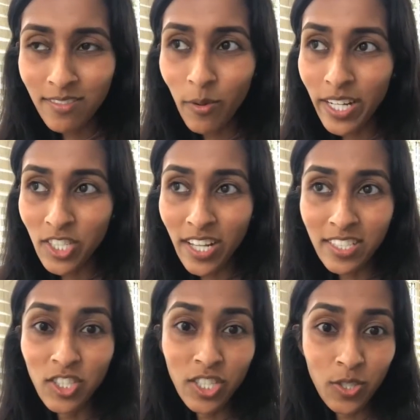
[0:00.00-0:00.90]

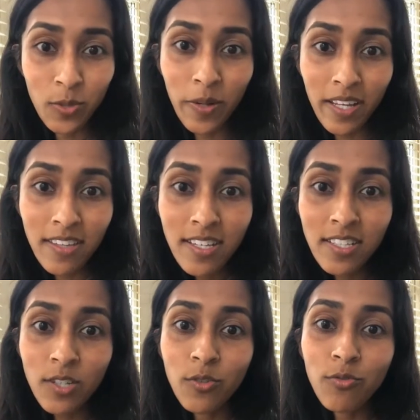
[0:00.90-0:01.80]
challenging too, but I think it's
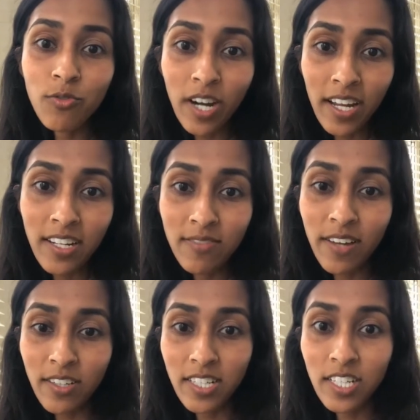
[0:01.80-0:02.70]
a great
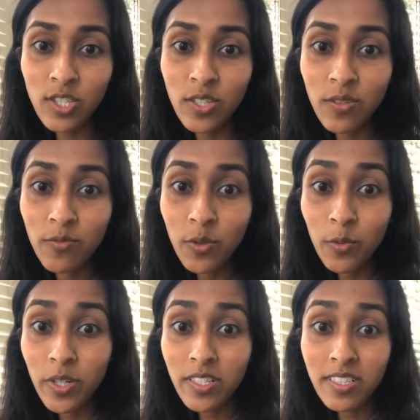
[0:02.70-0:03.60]
foundation for
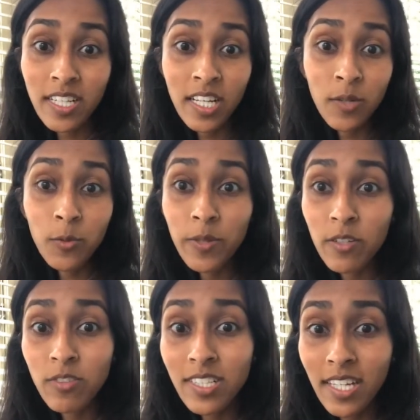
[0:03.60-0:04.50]
what will be a
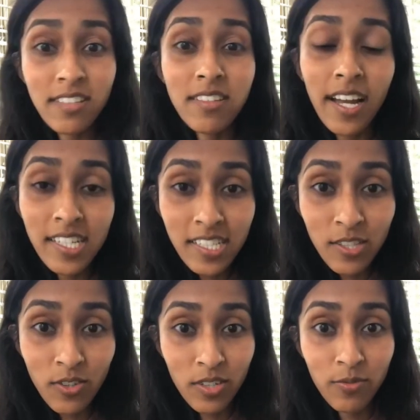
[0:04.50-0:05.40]
really exciting
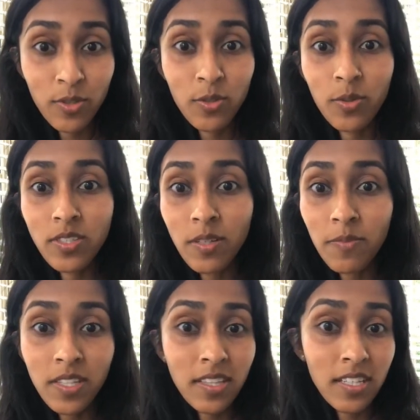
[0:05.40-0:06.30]
career for you, and
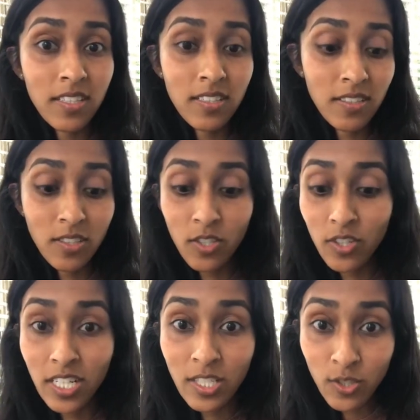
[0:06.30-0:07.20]
something that, you know, the
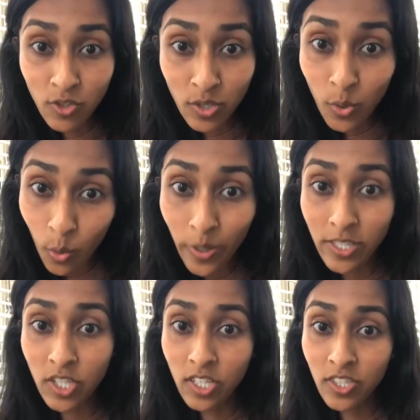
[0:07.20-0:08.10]
industry is always
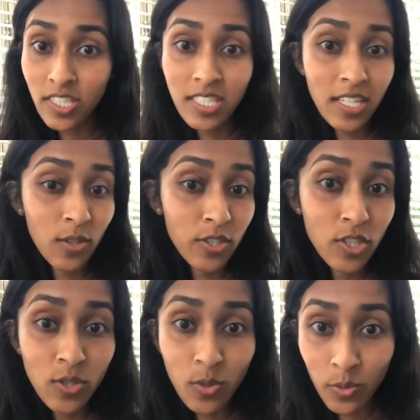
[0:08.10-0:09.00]
changing, the technology
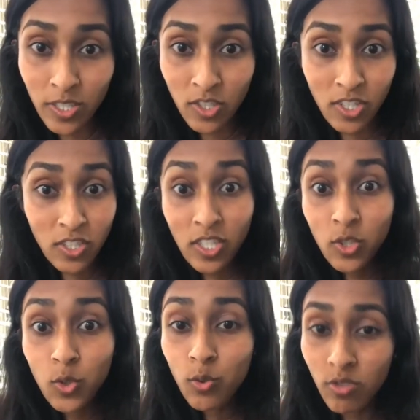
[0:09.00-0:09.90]
is always changing, there's
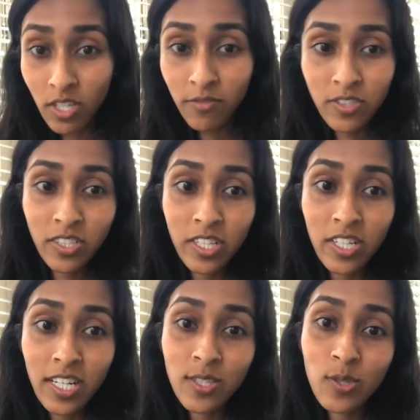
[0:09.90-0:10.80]
new stuff to learn.
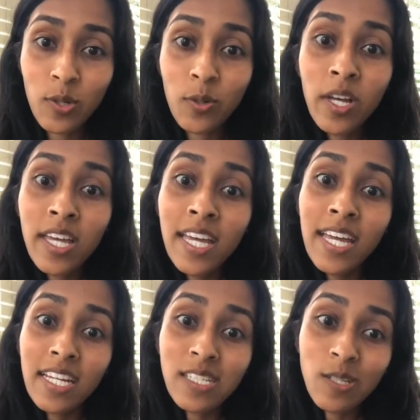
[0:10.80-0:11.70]
And so
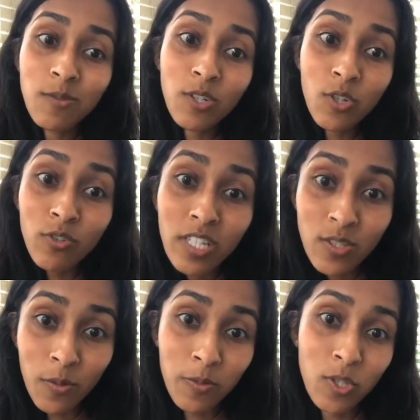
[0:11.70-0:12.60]
in terms of careers,
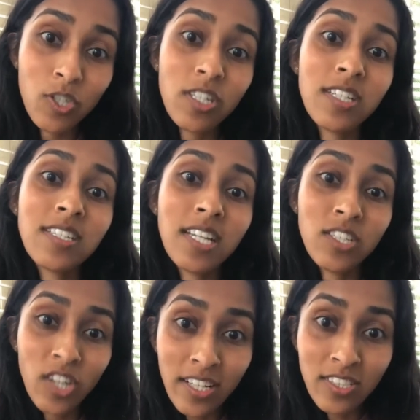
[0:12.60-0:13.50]
opportunities and
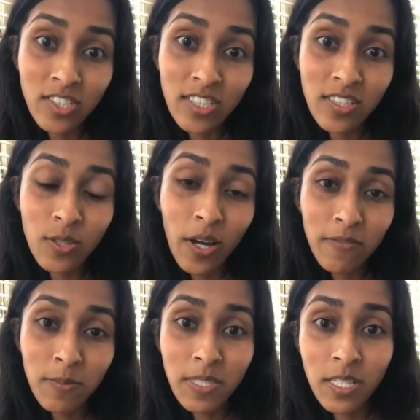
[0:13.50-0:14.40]
challenges, you have to
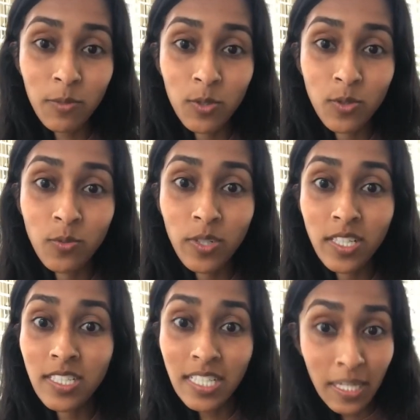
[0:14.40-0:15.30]
be someone who's willing
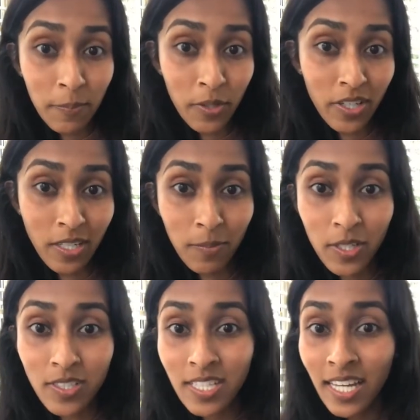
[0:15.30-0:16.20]
to keep learning,
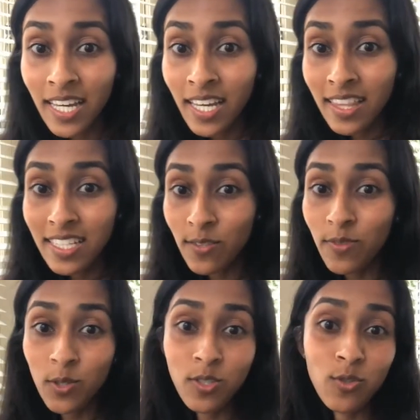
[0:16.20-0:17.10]
because this
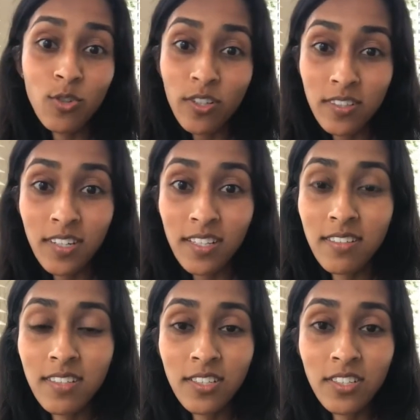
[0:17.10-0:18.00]
field does not stay
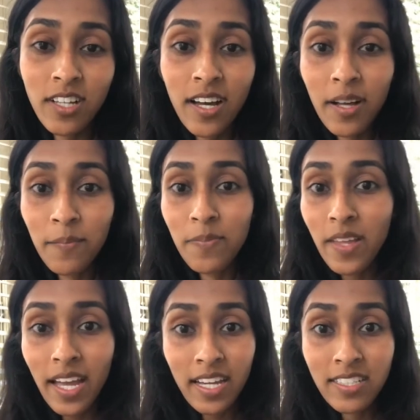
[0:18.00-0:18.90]
still,
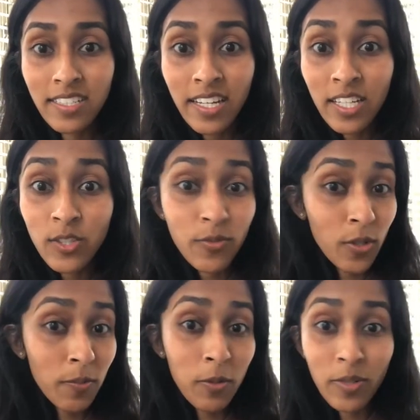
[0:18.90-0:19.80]
and you've got to
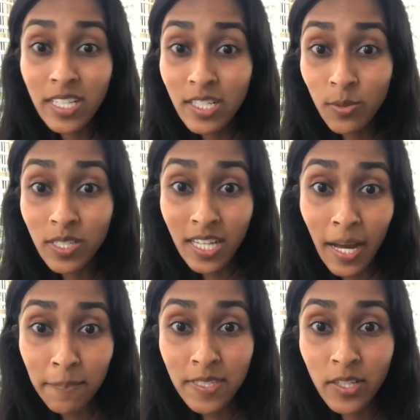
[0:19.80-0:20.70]
be willing to
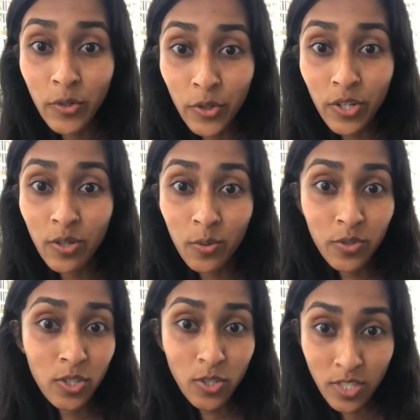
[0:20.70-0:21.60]
adapt and learn all the
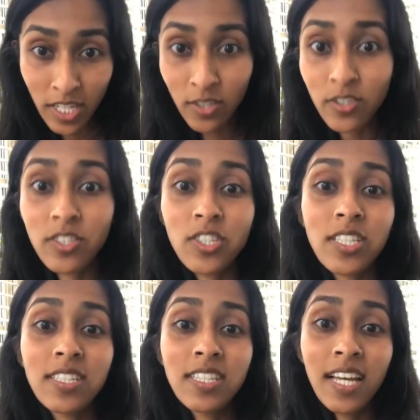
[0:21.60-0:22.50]
new
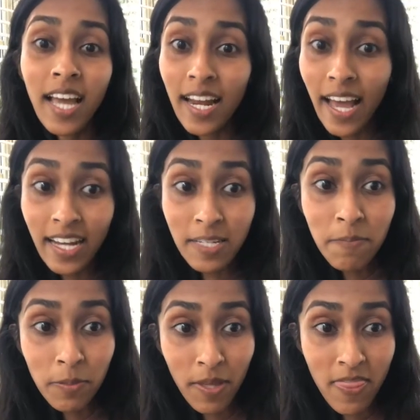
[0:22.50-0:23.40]
technologies and how to
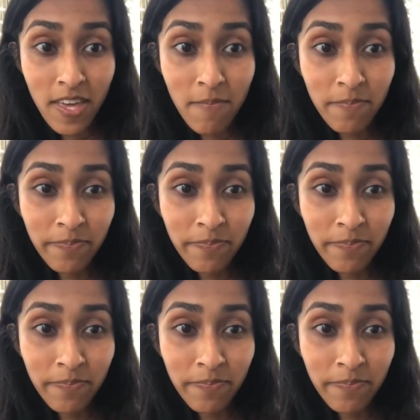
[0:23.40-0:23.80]
implement them.